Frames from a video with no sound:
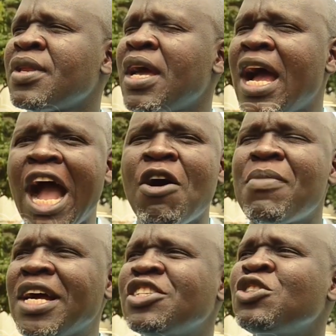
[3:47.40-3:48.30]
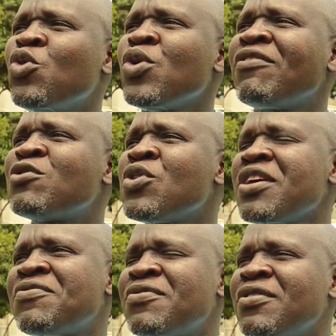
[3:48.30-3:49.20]
How much do we have to
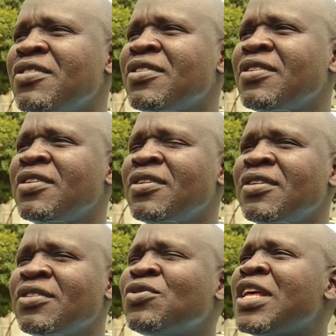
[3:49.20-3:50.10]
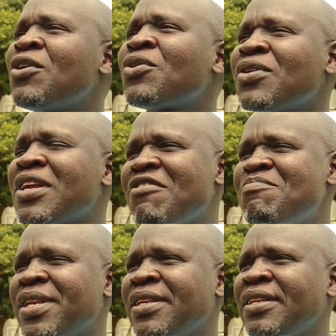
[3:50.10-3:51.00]
give to the local
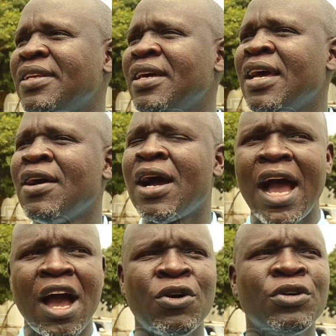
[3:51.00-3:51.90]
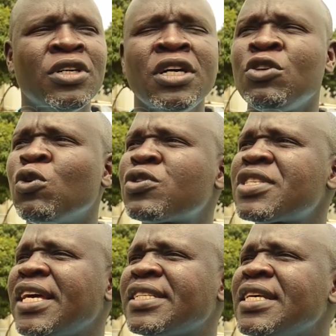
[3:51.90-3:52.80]
government, how
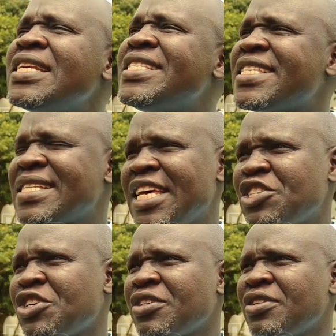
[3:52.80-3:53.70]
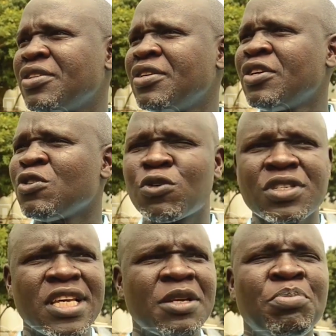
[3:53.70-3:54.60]
looks at legislation,
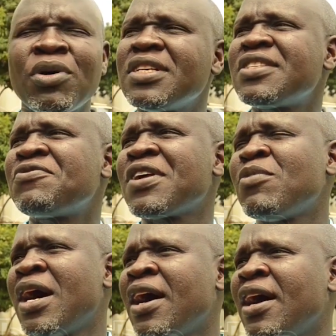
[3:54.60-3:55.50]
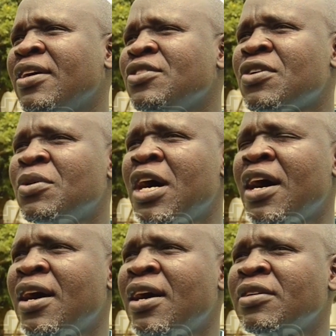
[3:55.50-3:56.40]
looks at policy, frame, uh, you know,
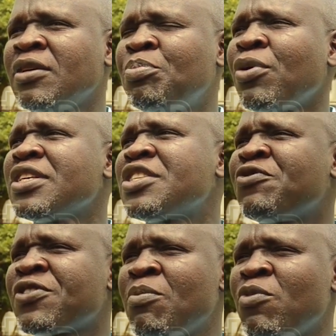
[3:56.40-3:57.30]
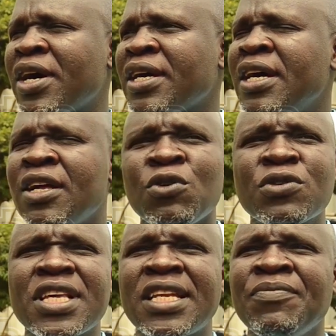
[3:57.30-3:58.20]
uh, policy framework,
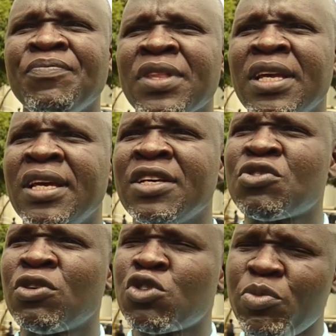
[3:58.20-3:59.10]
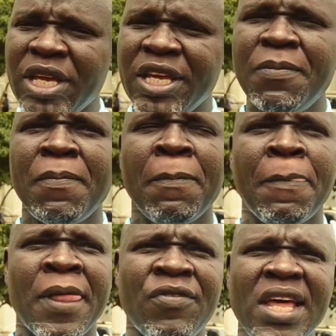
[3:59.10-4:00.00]
looks at. So to me,
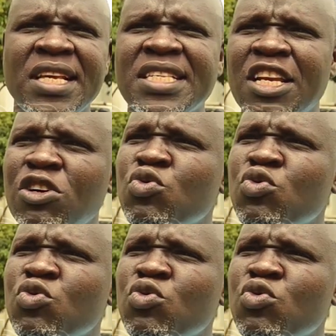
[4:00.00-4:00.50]
there is a lot